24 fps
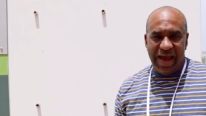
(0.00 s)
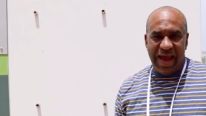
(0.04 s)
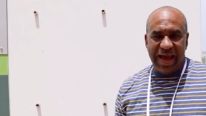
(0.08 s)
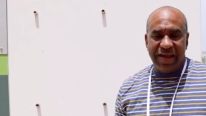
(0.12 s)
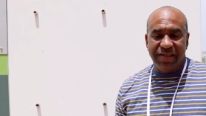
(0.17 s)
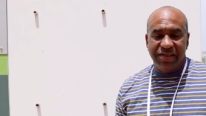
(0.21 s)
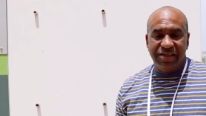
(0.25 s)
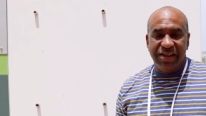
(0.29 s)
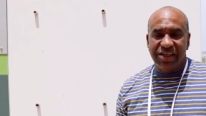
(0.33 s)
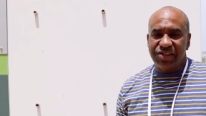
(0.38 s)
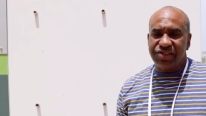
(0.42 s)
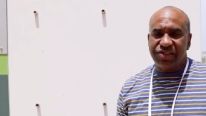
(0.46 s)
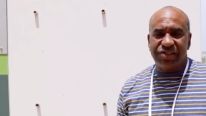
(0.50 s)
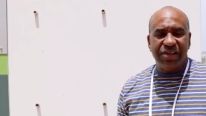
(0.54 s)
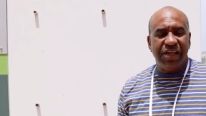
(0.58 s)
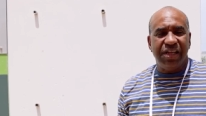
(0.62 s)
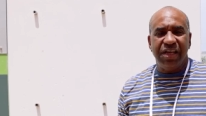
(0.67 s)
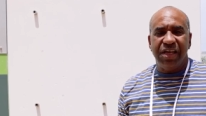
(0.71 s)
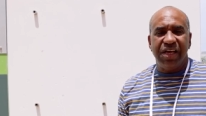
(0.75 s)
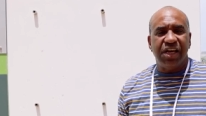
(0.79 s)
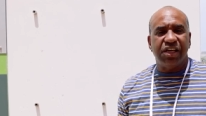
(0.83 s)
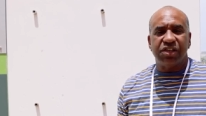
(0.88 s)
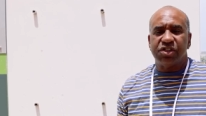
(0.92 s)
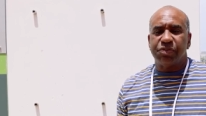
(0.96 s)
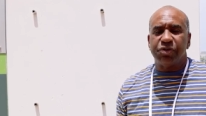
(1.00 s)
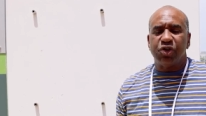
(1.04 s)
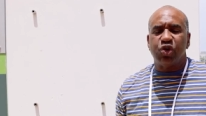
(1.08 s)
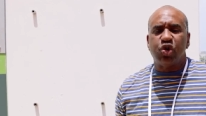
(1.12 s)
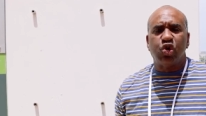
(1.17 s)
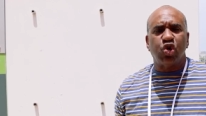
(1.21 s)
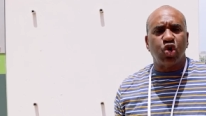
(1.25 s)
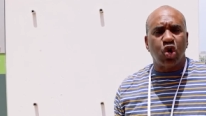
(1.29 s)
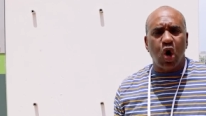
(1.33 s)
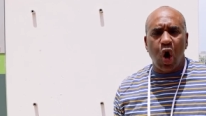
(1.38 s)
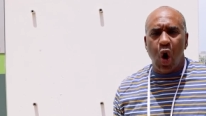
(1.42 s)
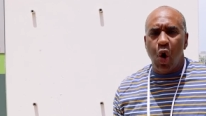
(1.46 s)
And this city is
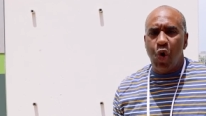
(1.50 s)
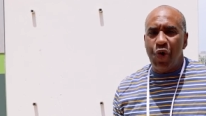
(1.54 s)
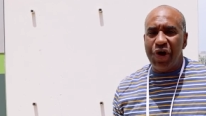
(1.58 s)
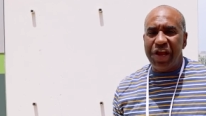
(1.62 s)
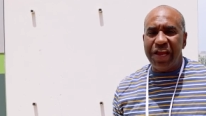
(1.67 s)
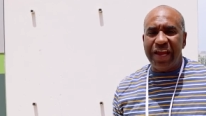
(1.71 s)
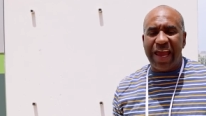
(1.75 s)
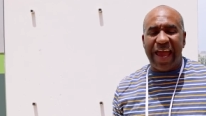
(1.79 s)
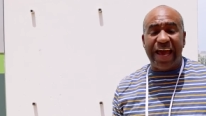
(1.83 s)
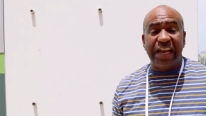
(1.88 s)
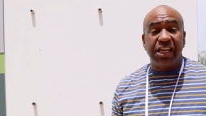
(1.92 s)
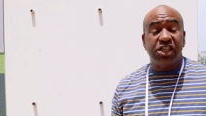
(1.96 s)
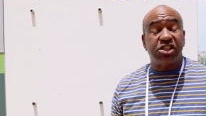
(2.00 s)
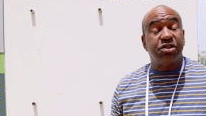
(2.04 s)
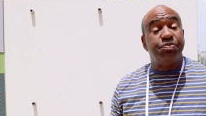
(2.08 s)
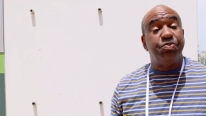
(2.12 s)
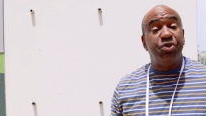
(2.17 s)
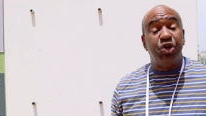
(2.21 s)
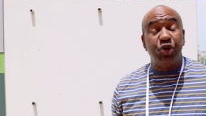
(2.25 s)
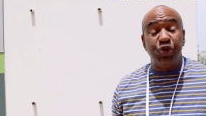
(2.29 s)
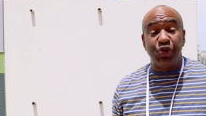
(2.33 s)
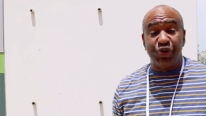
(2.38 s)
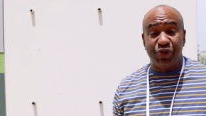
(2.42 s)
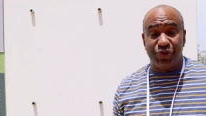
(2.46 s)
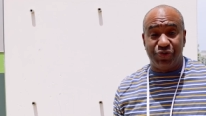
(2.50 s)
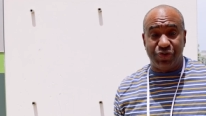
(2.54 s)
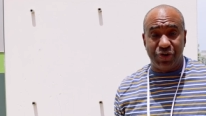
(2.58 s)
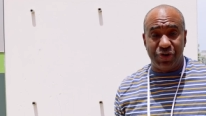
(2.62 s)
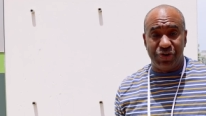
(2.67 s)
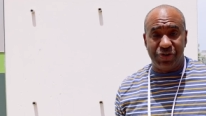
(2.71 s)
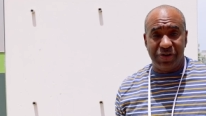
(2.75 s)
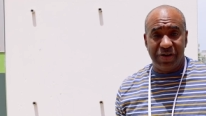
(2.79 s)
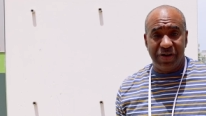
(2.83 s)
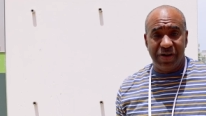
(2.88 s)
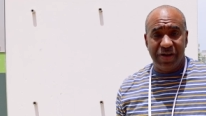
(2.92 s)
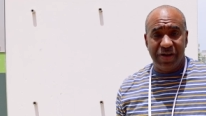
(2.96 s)
growing and it's beautiful.